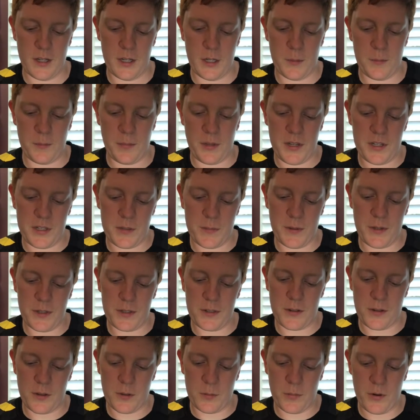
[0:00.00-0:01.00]
Peace be
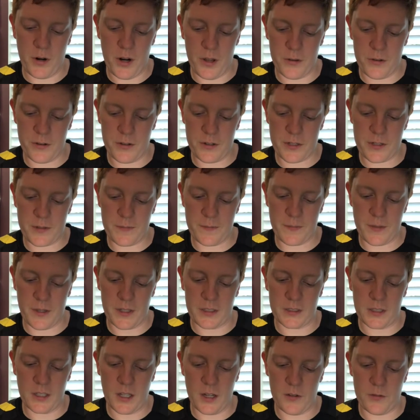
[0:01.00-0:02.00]
to the brothers and
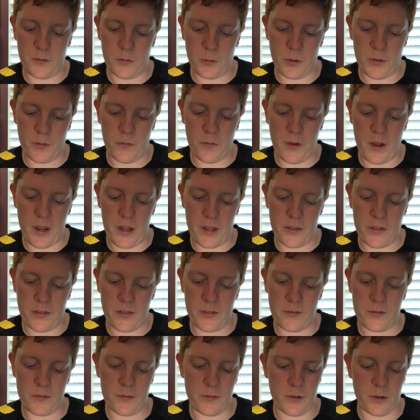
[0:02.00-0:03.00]
love with faith
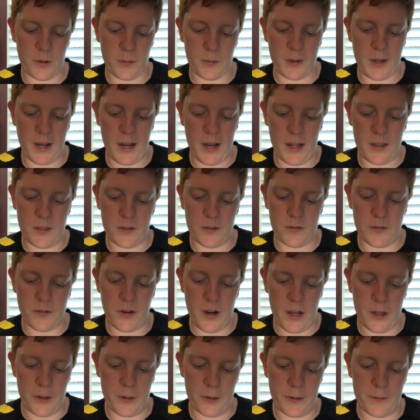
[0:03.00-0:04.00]
from God the
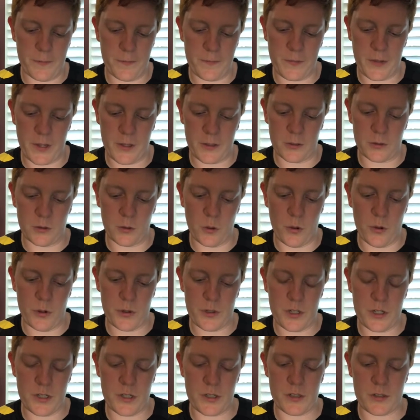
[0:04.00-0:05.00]
Father and the Lord
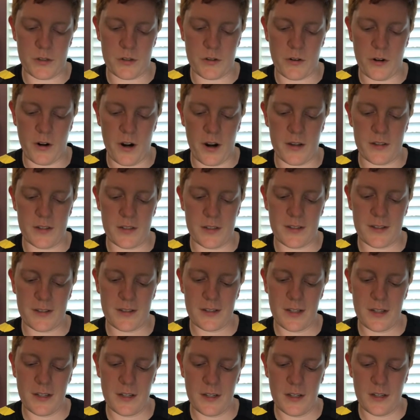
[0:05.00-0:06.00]
Jesus Christ.
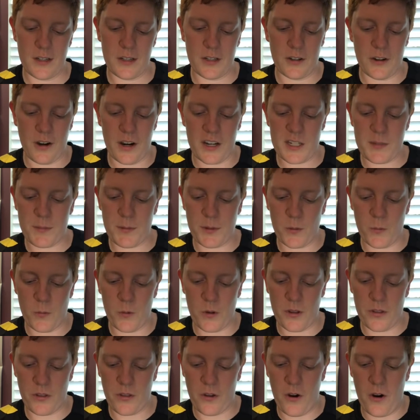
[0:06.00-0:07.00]
Grace be
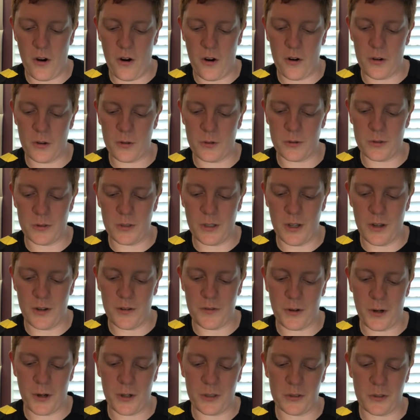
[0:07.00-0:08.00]
with all who love
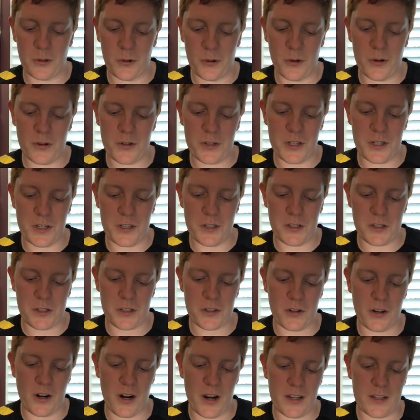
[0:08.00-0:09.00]
our Lord Jesus
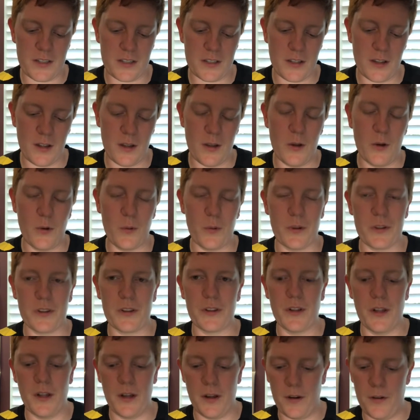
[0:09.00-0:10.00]
Christ with
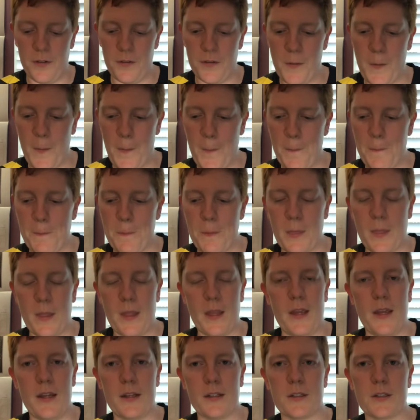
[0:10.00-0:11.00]
love
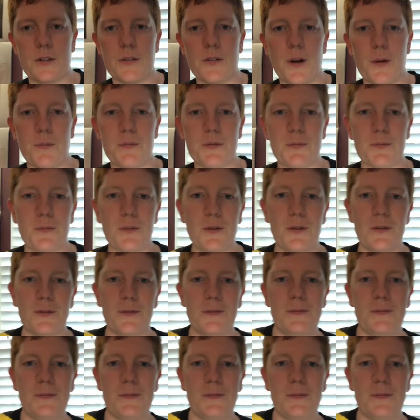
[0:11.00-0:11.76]
incorruptible."